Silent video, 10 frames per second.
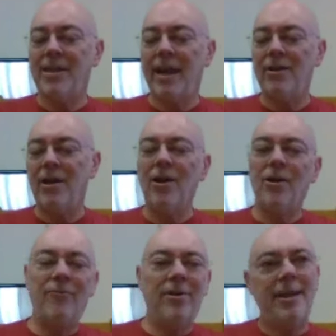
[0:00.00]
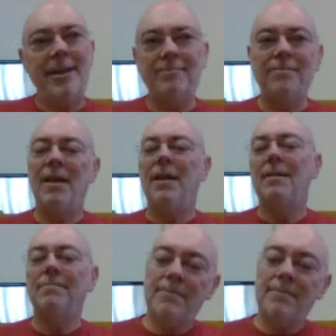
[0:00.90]
I don't know if he
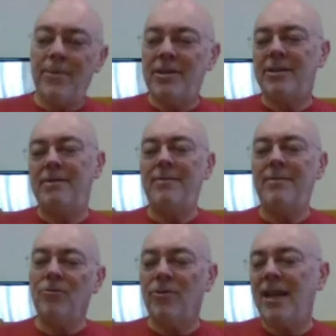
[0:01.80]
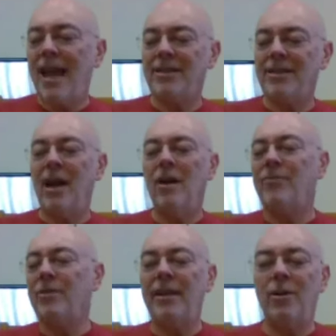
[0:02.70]
maybe just didn't read it as
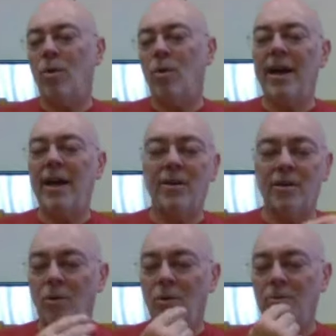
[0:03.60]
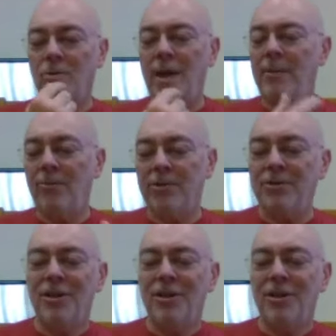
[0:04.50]
carefully or what, or maybe he was